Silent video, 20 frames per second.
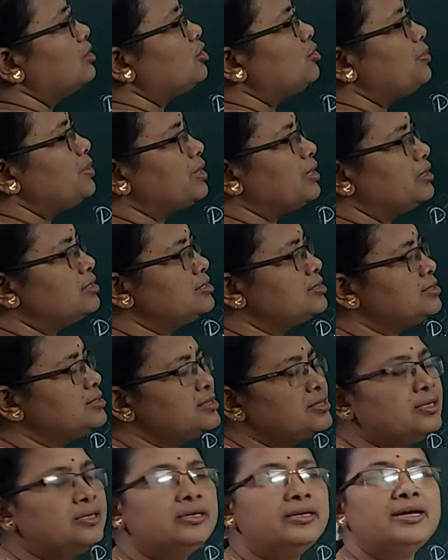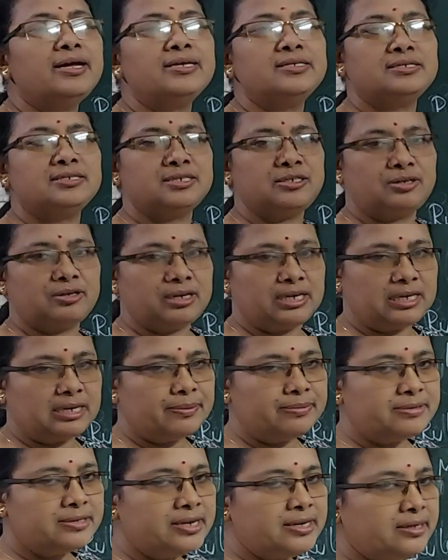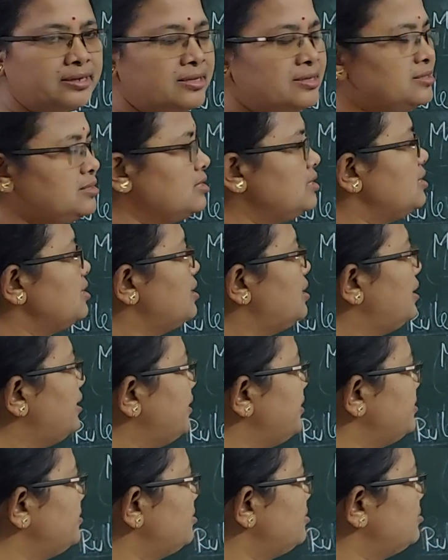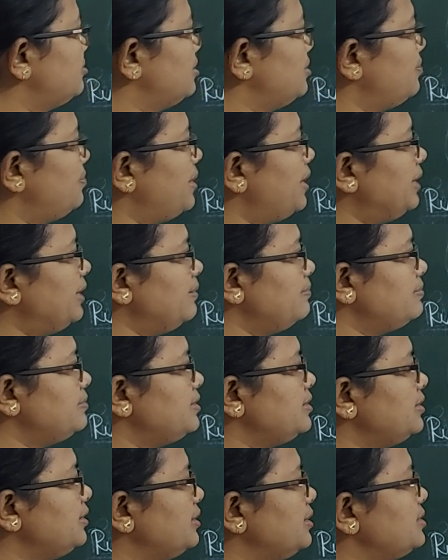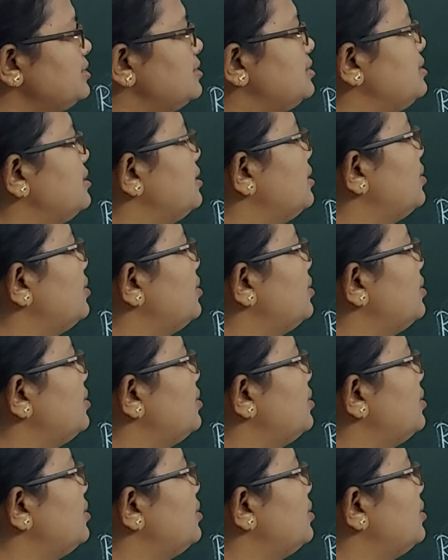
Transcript: to be considered as interrogative sentence. It is also imperative sentence, and